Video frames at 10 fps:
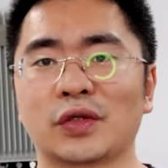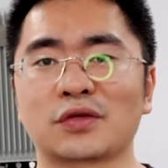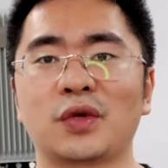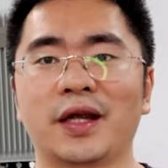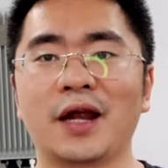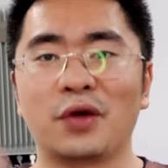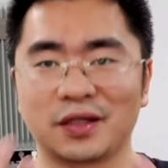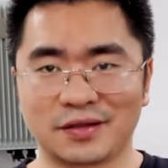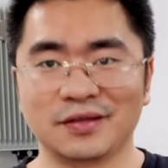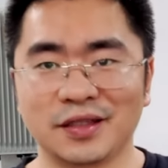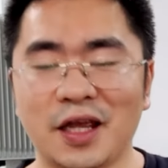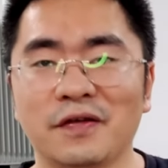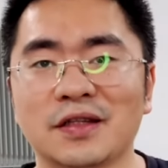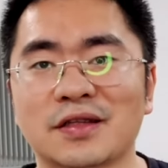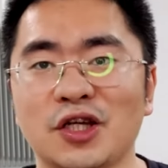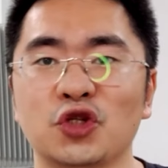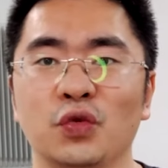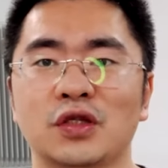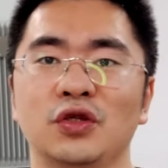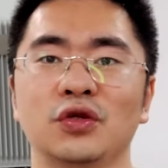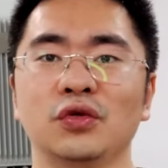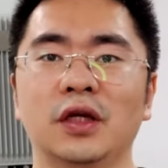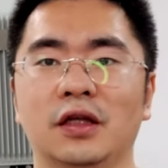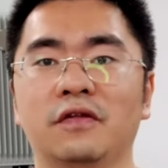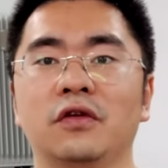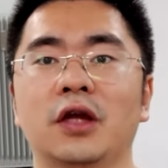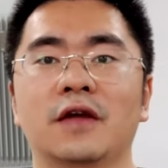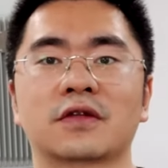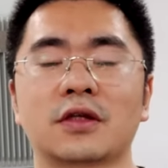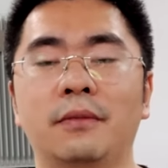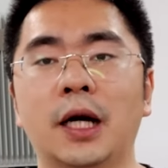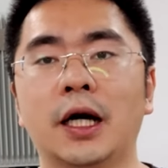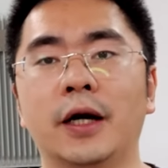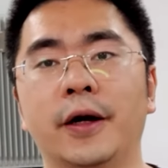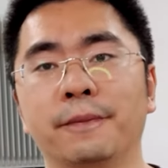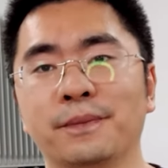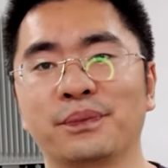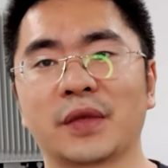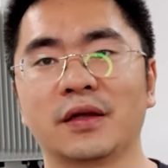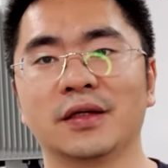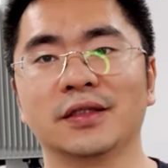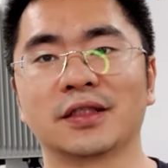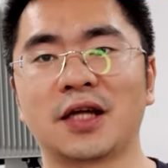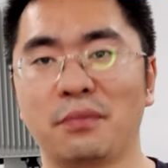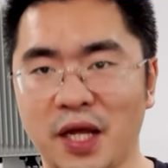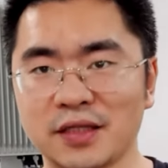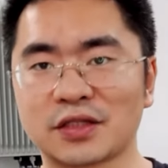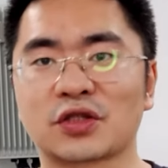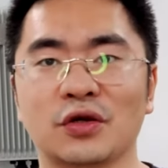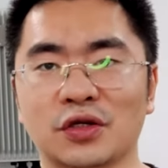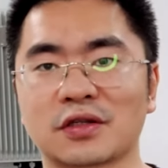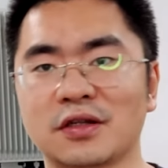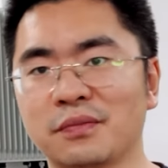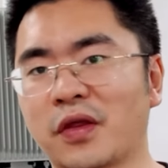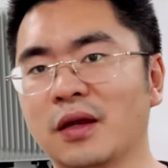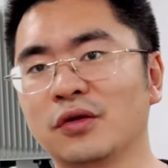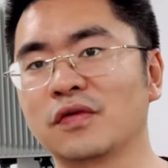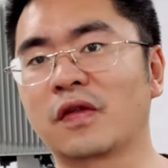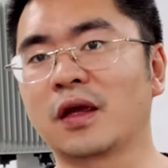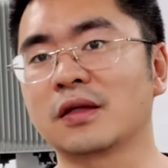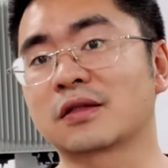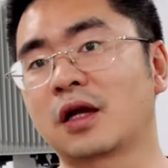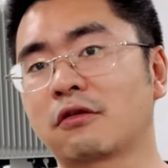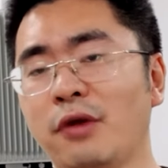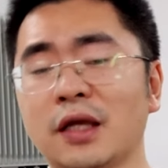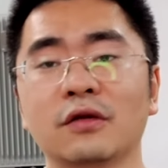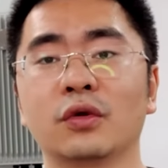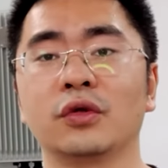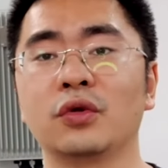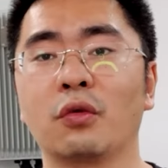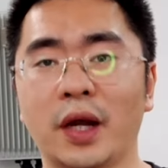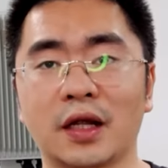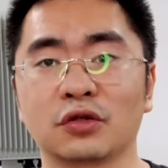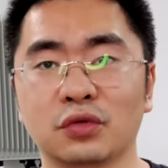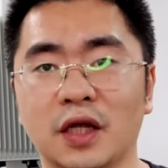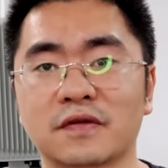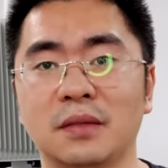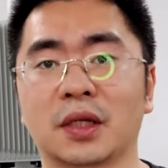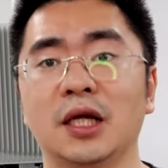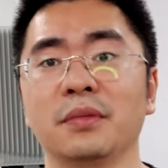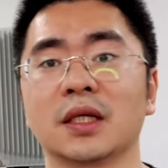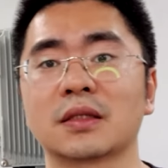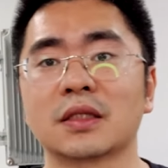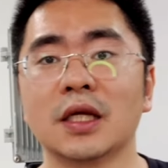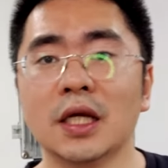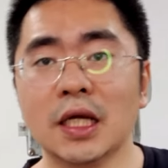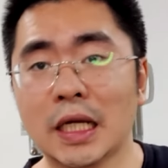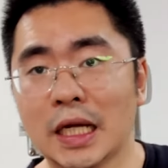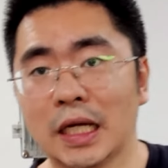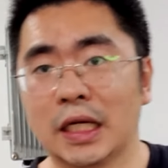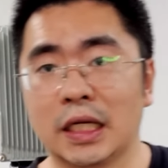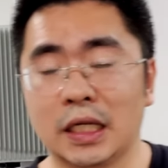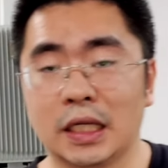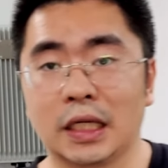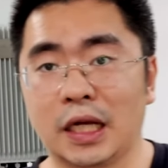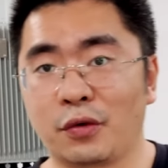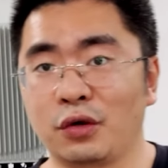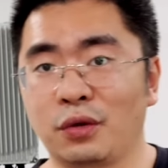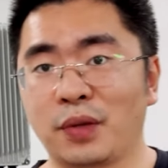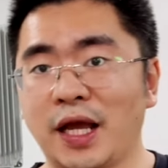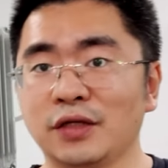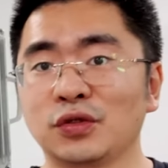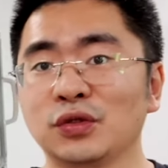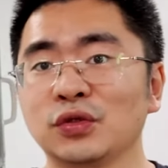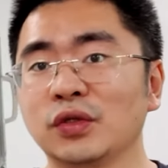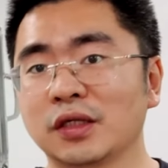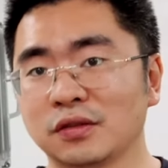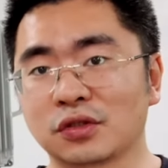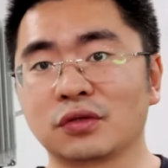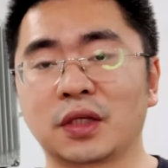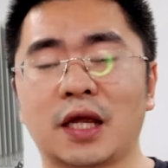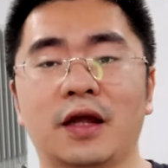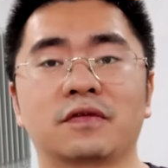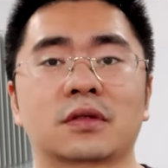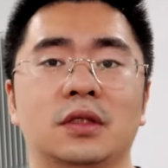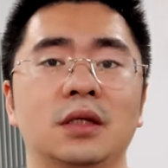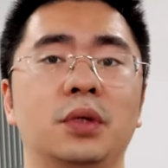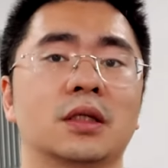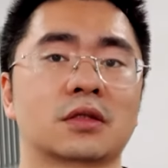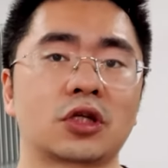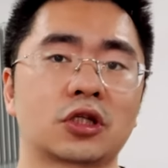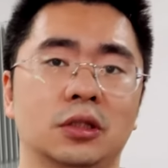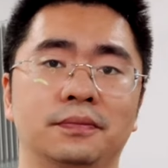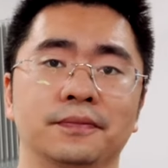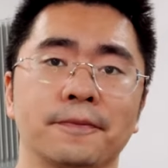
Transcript: that's why I want to have a discussion with you. And if you have some comments or something you think is not correct, you are welcome to have some comments. I will reply to you, and also we can have deeper discussion.